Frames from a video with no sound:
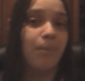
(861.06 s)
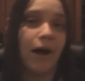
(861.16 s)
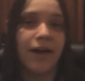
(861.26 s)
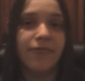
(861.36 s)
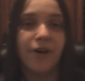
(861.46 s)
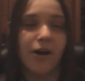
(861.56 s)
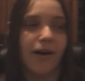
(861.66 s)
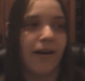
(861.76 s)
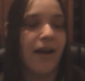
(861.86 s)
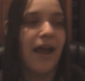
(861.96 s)
by
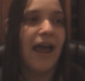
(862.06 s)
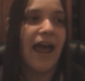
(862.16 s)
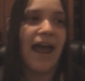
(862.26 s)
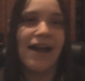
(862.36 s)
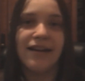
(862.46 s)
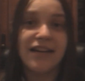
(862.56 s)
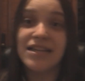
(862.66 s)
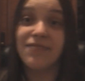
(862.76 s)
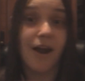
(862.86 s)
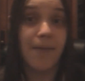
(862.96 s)
far. And
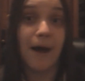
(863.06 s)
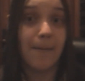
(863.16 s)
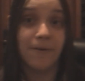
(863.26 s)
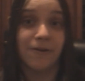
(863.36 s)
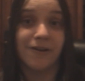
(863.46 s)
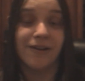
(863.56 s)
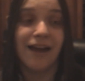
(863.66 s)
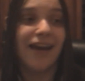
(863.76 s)
he's very popular.